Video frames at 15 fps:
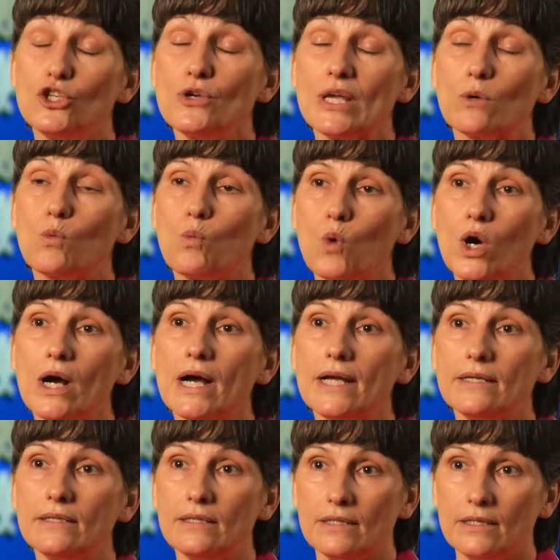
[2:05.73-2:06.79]
You get
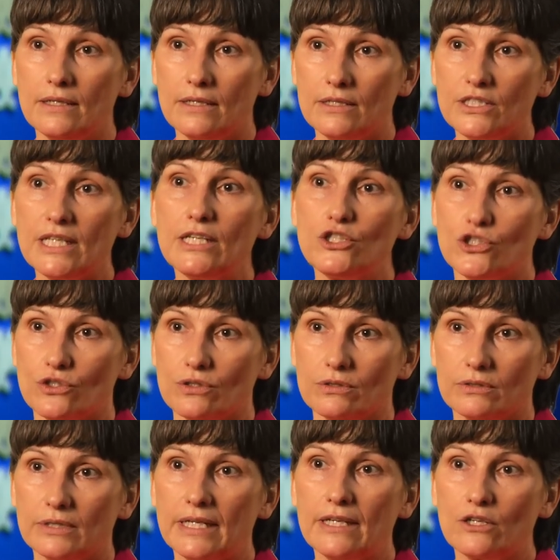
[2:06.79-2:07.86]
one teacher
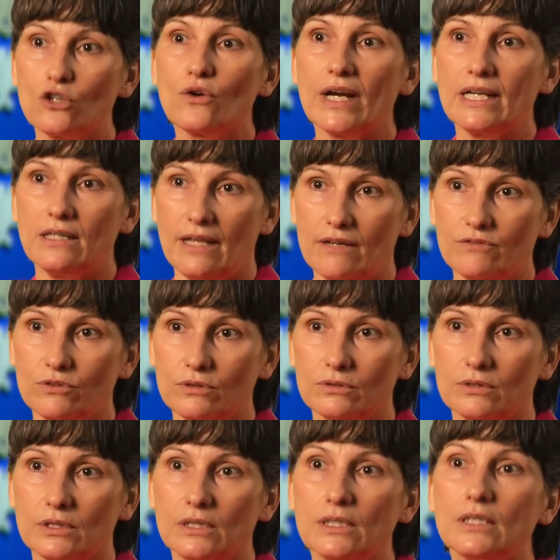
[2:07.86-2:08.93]
in a grade level
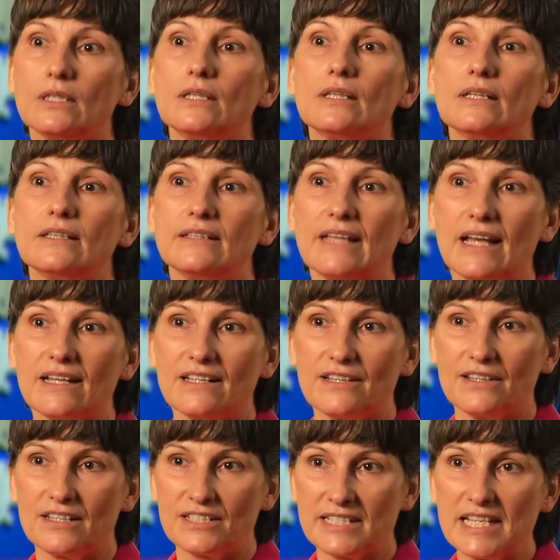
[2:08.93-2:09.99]
that
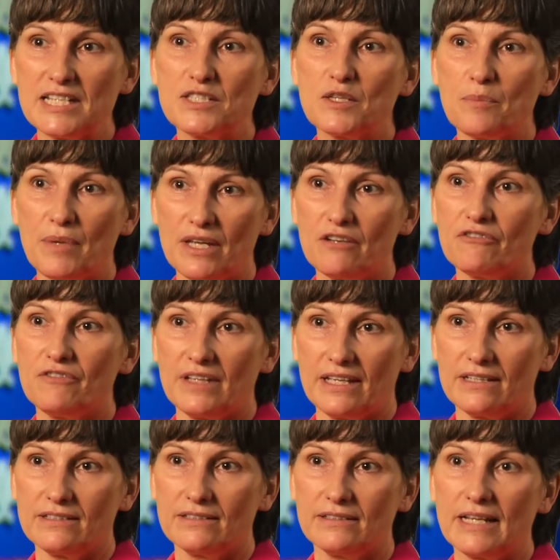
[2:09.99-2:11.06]
sees the
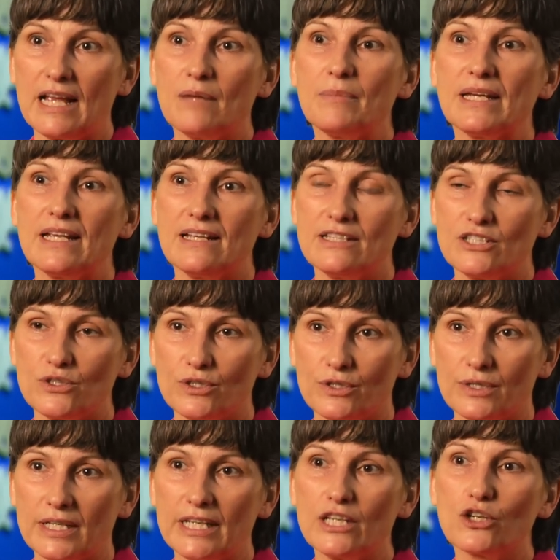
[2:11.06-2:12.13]
benefit and begins
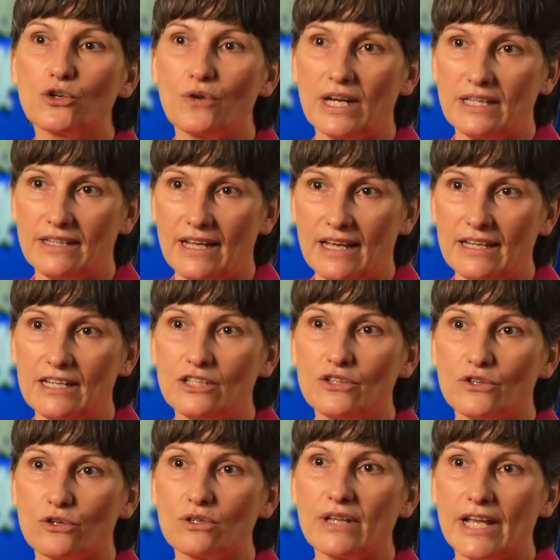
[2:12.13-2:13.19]
to integrate that into
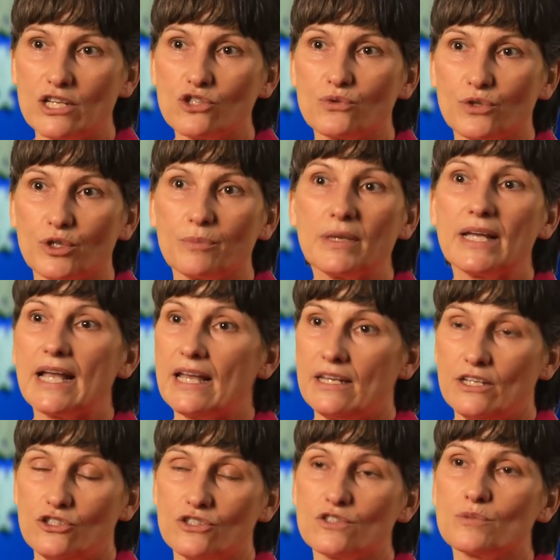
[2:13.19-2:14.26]
their classroom,
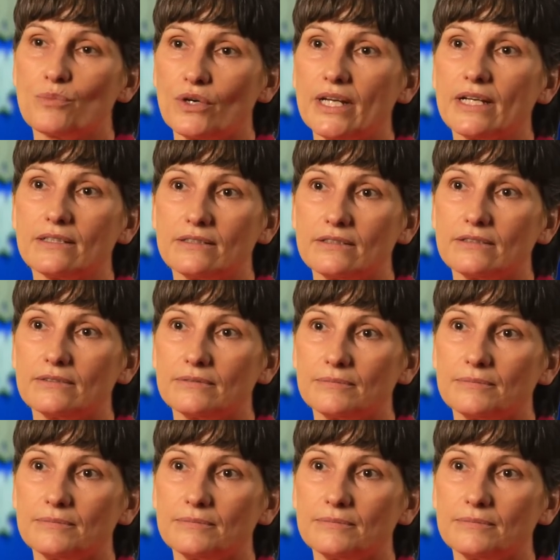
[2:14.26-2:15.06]
and it just spreads.